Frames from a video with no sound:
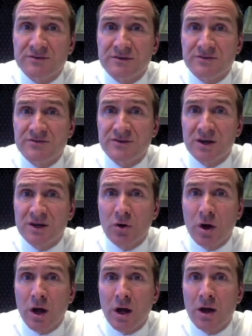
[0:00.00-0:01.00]
in the state of
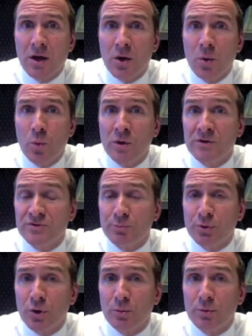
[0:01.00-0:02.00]
Ohio when it's
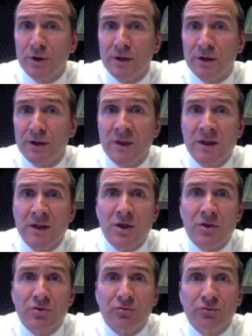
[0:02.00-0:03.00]
appropriate.
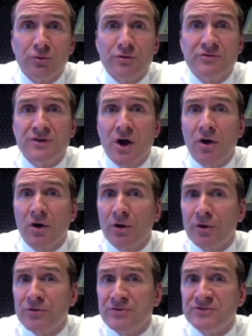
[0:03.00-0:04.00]
The first
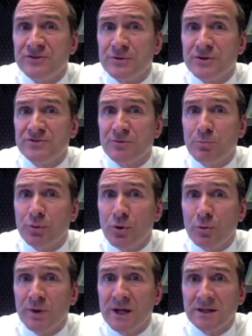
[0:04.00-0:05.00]
are the series of
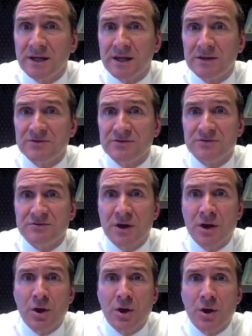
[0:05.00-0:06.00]
probate cases
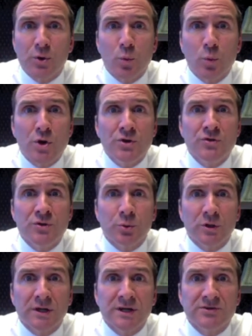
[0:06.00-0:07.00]
where one in the
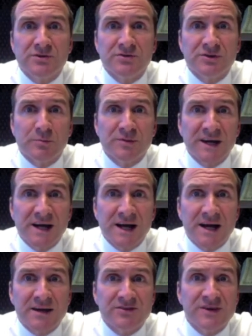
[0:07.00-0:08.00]
relationship
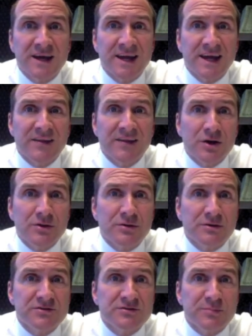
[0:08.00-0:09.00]
dies and the
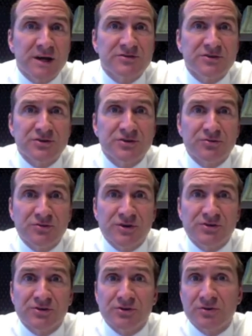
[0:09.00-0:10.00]
other expects a
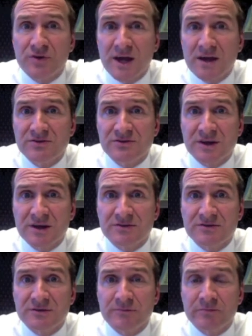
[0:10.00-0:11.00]
division of assets.